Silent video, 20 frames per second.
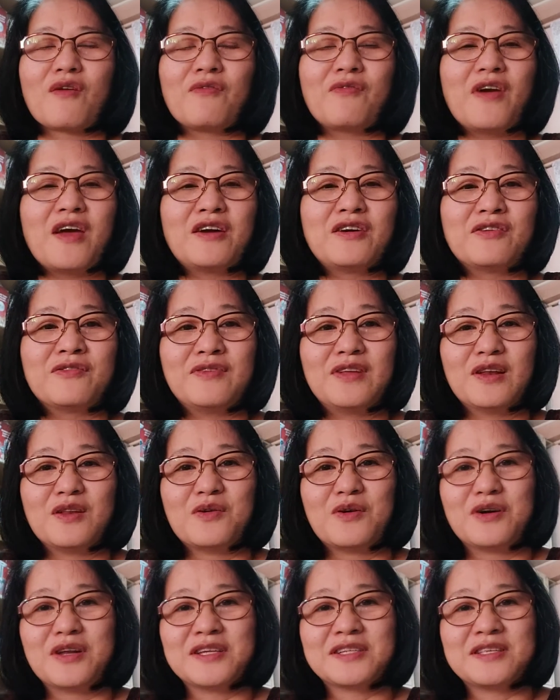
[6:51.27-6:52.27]
Fear of the
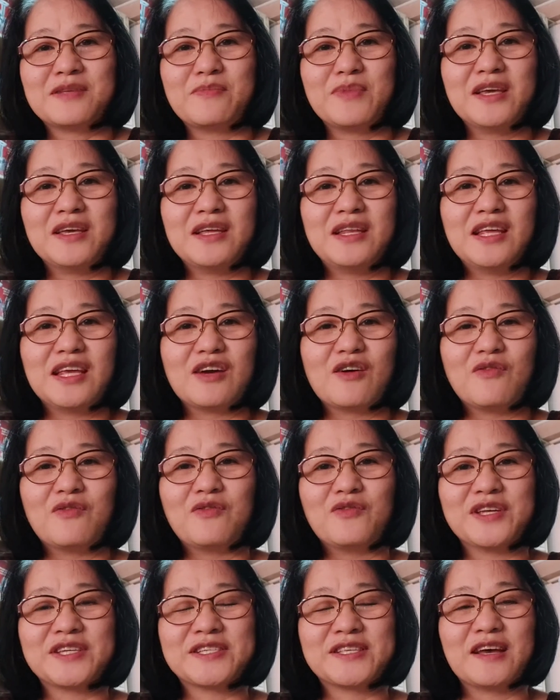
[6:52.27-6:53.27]
Lord is the beginning of
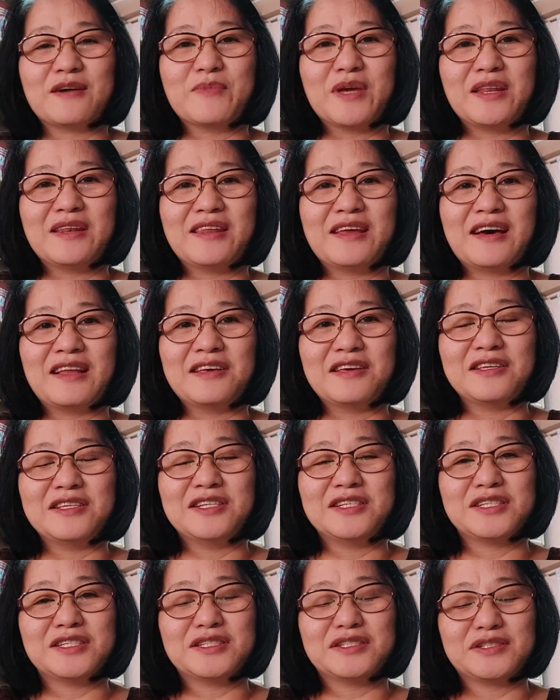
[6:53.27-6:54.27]
wisdom and
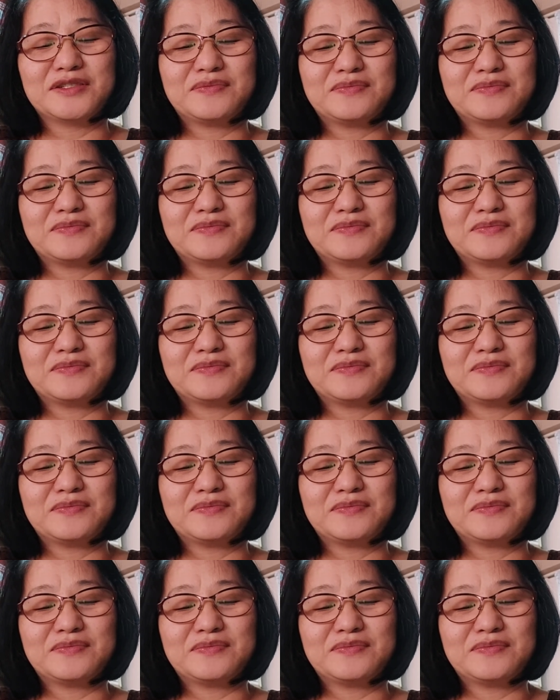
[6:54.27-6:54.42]
knowledge.